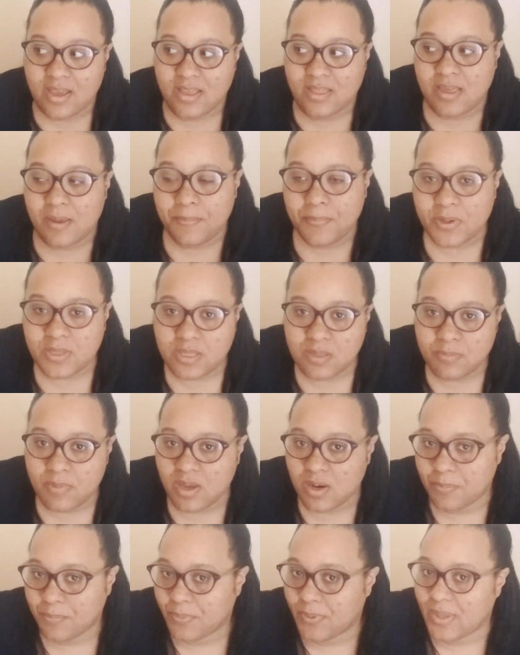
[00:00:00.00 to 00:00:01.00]
they put them
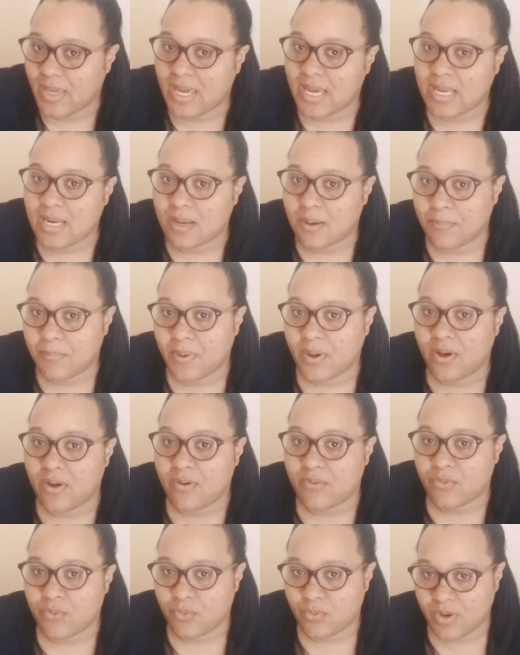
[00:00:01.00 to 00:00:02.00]
on a plane
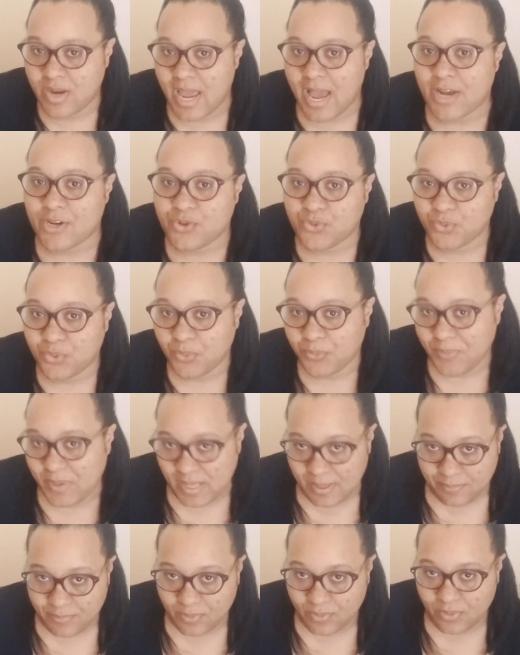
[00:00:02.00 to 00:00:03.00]
above natural
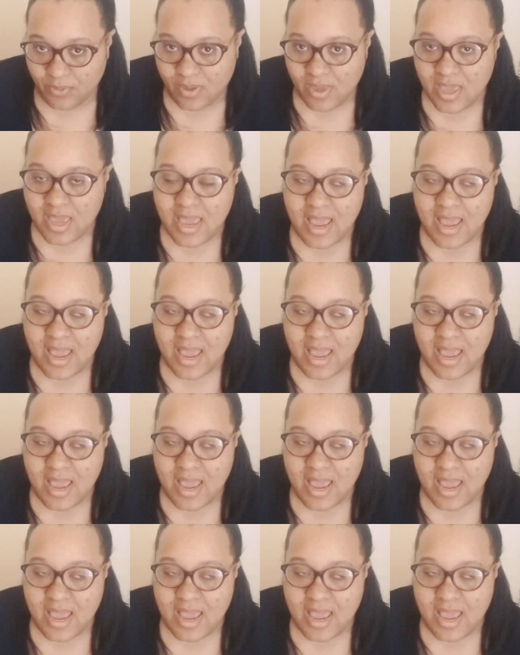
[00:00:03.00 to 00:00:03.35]
people.